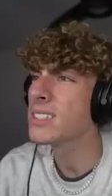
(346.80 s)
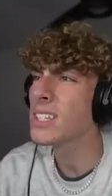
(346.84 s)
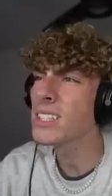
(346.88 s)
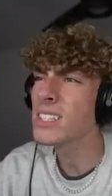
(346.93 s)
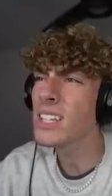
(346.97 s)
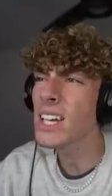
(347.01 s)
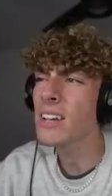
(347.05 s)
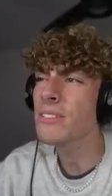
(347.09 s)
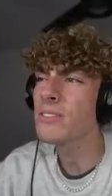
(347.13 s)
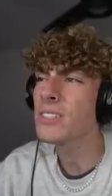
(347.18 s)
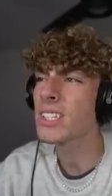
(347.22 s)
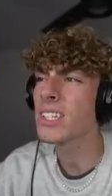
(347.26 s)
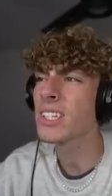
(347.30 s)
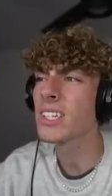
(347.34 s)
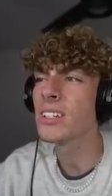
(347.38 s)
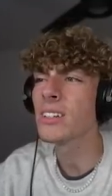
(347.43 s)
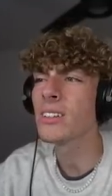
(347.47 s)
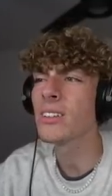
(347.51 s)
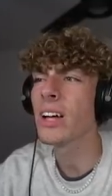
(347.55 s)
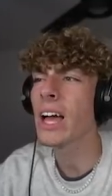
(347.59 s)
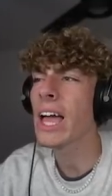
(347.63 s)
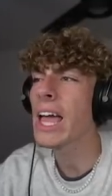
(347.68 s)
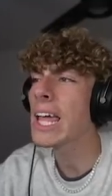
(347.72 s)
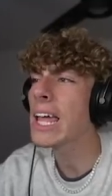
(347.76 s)
It says I have to
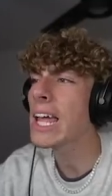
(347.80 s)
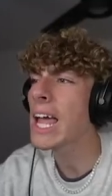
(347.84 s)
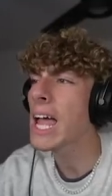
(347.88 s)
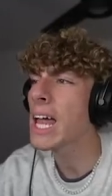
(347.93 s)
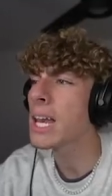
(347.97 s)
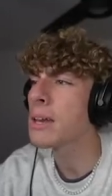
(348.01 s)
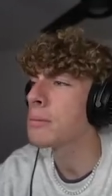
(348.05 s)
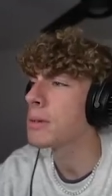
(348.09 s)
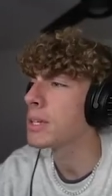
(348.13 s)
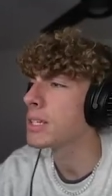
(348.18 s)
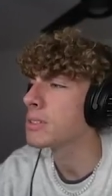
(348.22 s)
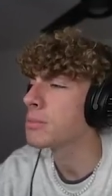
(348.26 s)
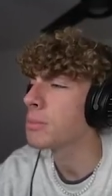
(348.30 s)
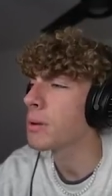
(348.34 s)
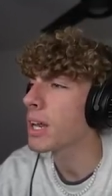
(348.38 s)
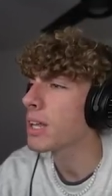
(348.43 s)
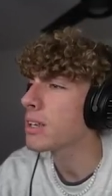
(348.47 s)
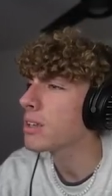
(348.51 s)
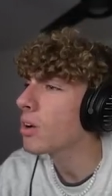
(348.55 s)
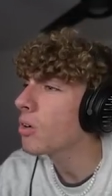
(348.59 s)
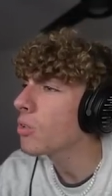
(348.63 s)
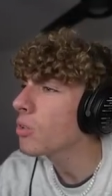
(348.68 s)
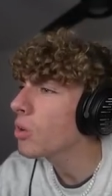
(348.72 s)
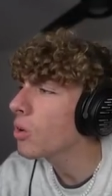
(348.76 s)
kill eight enemies, but I
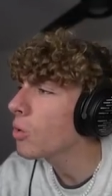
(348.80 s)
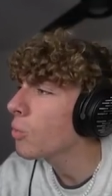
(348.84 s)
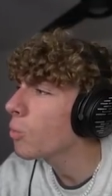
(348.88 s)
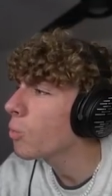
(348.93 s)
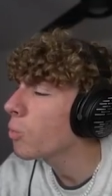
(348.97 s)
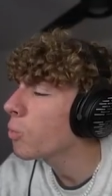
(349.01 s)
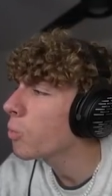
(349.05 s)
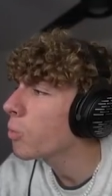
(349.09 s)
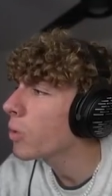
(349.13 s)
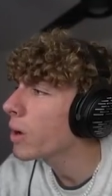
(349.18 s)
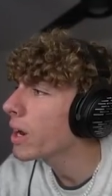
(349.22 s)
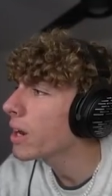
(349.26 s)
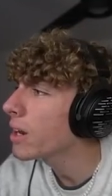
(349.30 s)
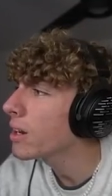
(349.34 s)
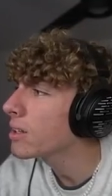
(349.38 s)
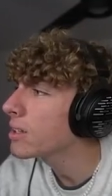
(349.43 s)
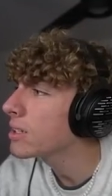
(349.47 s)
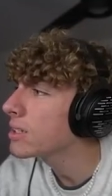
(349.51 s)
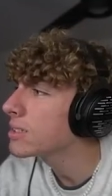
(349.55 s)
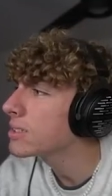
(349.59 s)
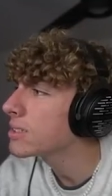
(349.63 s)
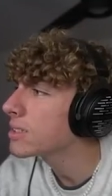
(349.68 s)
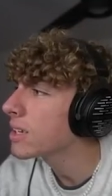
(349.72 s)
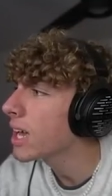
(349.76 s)
don't know where
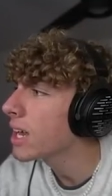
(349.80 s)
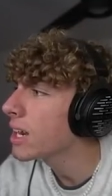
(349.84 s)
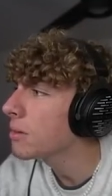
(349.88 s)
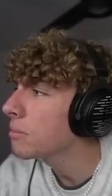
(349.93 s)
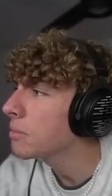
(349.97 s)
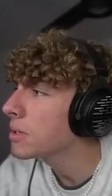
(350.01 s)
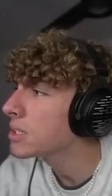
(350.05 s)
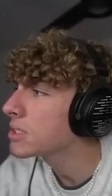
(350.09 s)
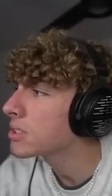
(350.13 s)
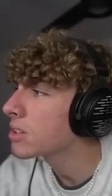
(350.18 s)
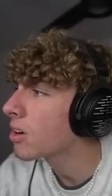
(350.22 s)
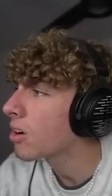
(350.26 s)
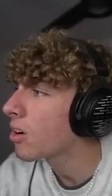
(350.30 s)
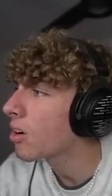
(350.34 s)
these enemies